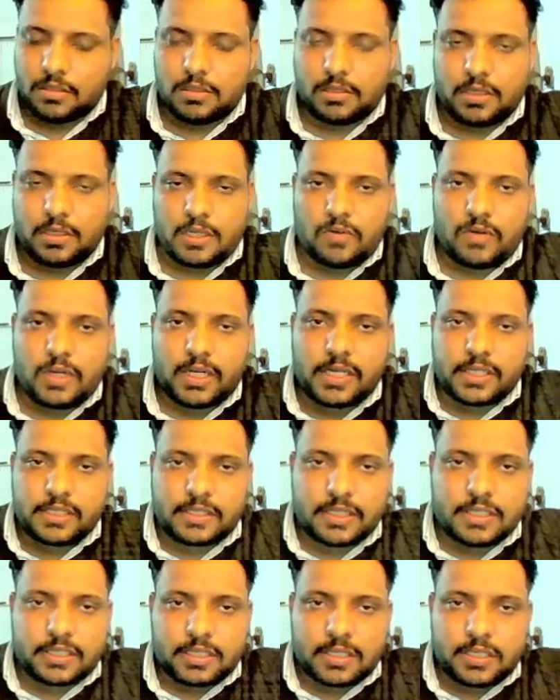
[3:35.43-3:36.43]
Now let us
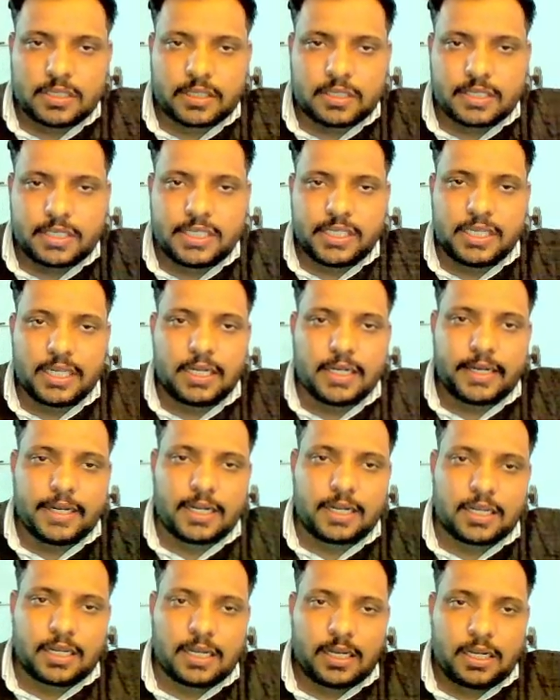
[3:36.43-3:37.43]
discuss CL
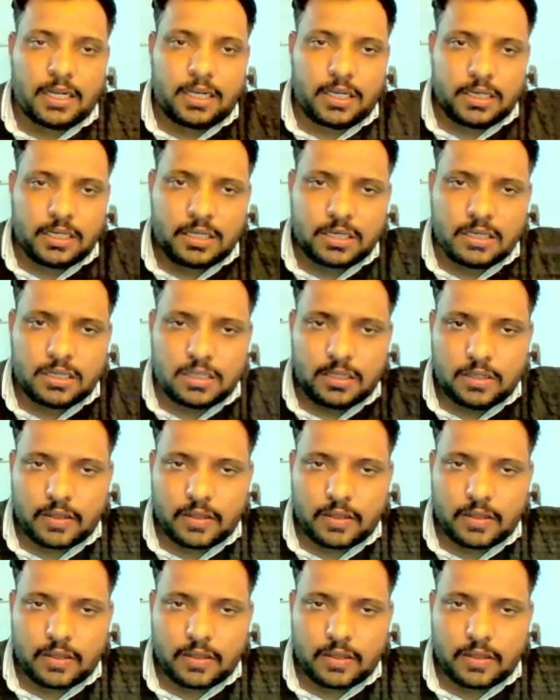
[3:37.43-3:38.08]
delta R,